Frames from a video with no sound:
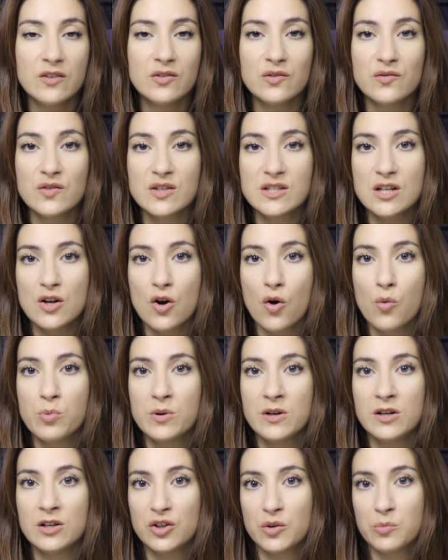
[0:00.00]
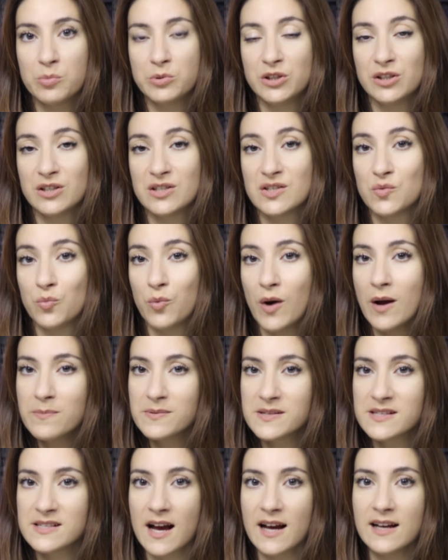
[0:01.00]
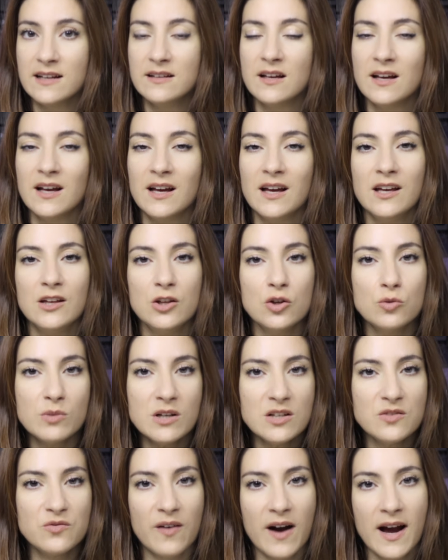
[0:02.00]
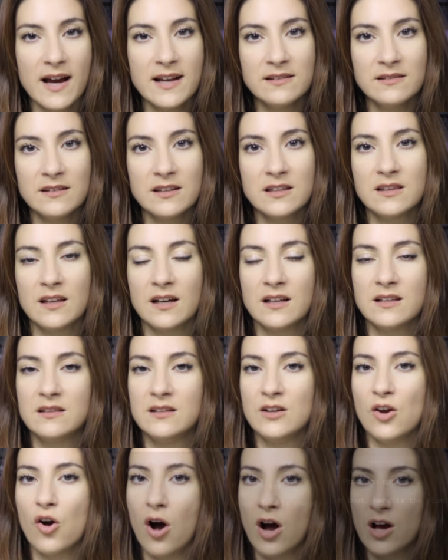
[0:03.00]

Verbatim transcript: if you visit Open Interpreter's website, you might find that the